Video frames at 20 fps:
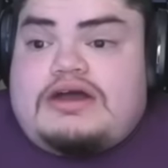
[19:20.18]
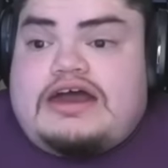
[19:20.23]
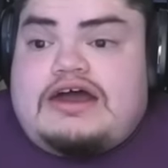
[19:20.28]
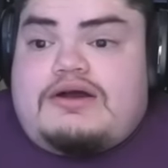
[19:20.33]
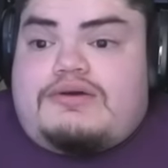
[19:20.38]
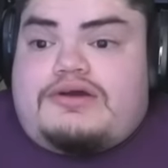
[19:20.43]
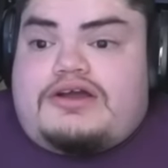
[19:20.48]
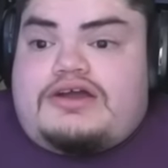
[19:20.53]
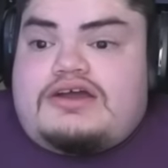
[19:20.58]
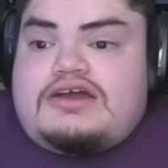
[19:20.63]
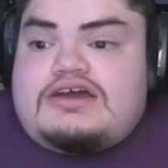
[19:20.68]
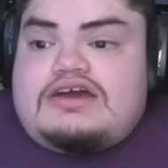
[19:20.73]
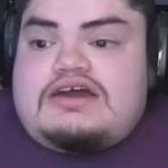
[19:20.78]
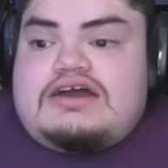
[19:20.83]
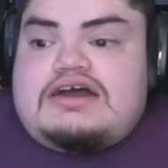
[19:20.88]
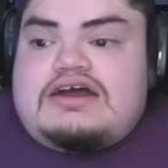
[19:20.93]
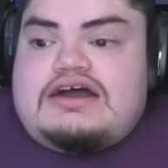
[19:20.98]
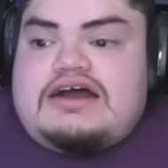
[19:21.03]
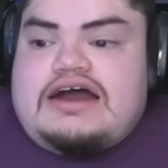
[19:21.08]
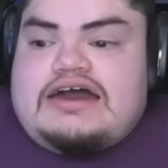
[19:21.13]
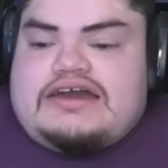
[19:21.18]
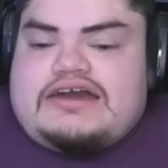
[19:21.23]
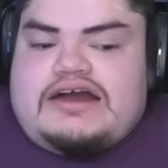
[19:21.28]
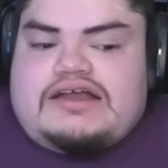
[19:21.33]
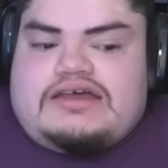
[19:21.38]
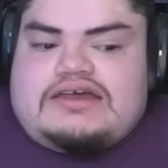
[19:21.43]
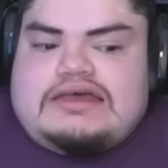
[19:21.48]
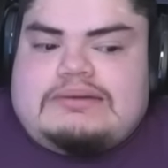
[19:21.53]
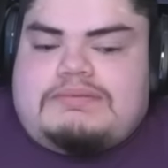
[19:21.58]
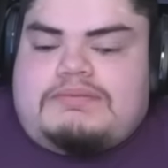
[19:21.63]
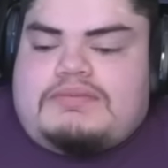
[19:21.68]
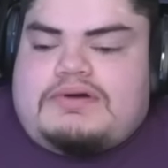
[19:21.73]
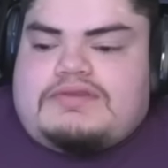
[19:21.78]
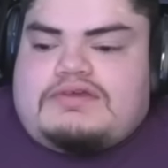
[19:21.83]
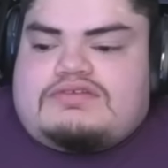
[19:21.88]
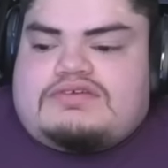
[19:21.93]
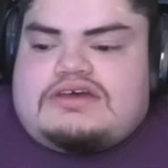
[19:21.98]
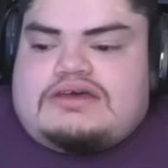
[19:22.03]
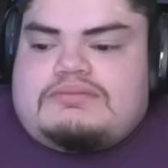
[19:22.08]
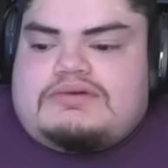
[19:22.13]
Mauer, I gotta keep him on the
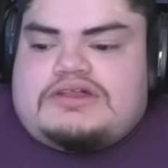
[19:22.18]
team.